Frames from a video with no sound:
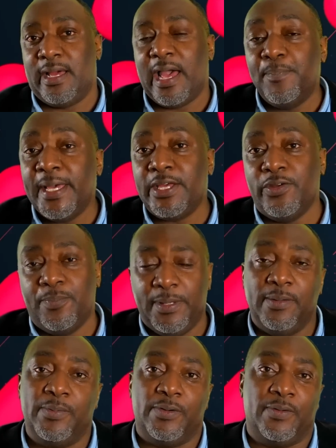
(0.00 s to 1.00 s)
I beg you
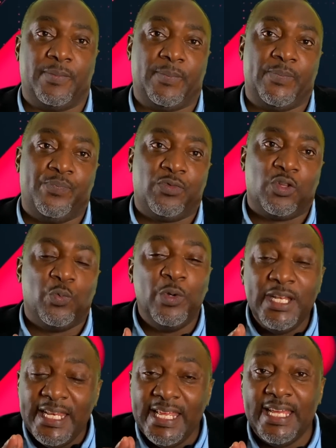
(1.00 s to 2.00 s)
people, we
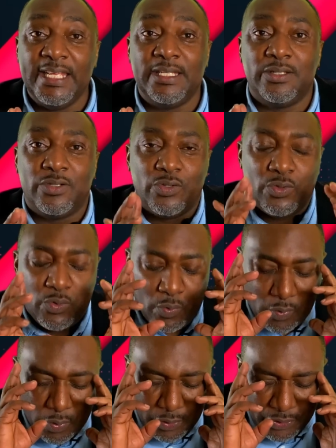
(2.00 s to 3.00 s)
need to
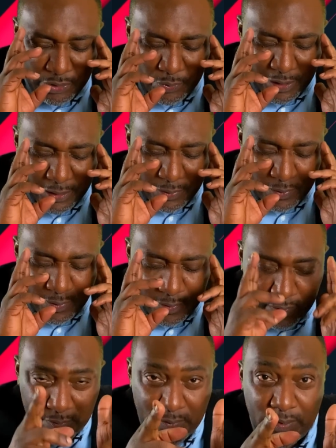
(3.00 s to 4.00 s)
concentrate
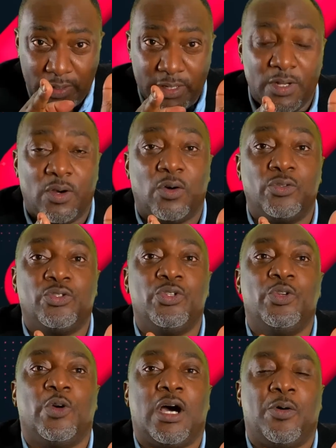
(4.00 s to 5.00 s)

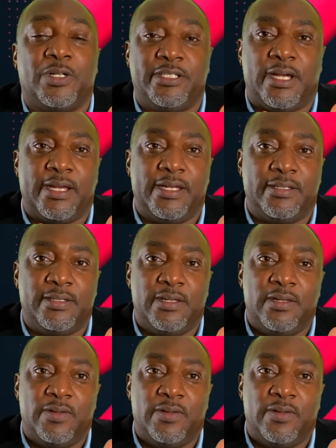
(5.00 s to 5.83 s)
onto our target.